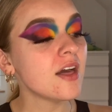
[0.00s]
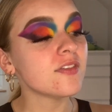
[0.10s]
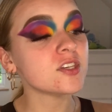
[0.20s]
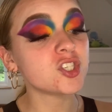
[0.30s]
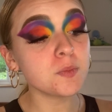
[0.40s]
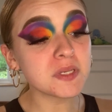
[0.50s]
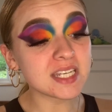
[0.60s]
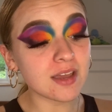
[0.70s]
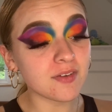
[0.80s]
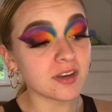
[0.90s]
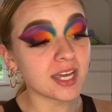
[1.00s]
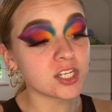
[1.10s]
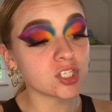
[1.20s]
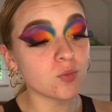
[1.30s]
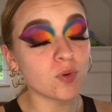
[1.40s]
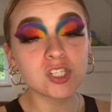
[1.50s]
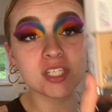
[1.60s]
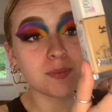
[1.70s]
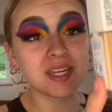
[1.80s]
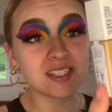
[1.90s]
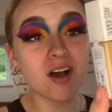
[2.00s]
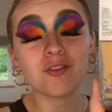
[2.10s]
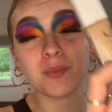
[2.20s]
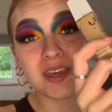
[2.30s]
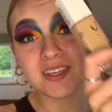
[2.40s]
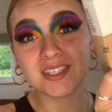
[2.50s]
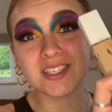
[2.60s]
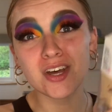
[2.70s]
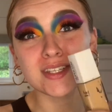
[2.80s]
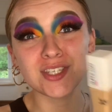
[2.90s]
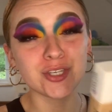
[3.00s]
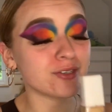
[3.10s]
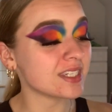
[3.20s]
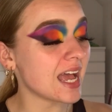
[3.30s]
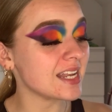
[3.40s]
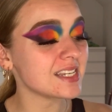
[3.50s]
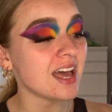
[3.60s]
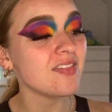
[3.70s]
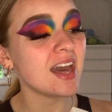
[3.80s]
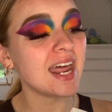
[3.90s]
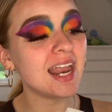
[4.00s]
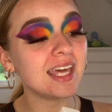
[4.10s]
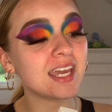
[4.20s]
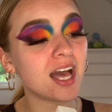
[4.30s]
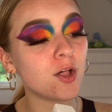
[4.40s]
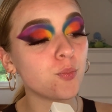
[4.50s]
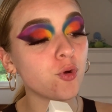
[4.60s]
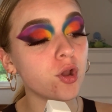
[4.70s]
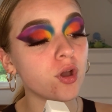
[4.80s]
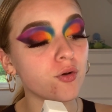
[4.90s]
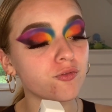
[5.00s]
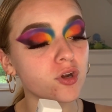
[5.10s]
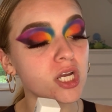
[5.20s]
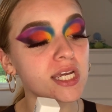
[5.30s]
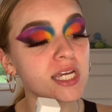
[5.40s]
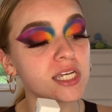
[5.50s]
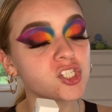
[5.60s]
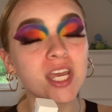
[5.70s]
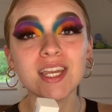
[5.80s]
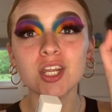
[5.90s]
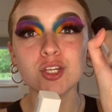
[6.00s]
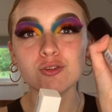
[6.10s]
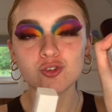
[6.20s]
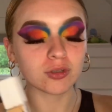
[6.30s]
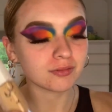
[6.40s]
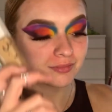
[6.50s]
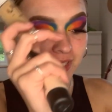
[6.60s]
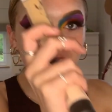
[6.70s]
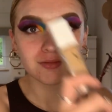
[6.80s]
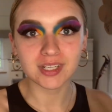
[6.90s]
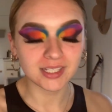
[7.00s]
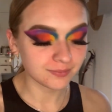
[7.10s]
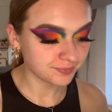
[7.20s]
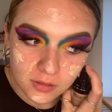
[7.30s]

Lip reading: The Superstay foundation, which is a bit dark for me. This is 32 Sand. And then LA Girl Pro Coverage in Neutral. Lovely.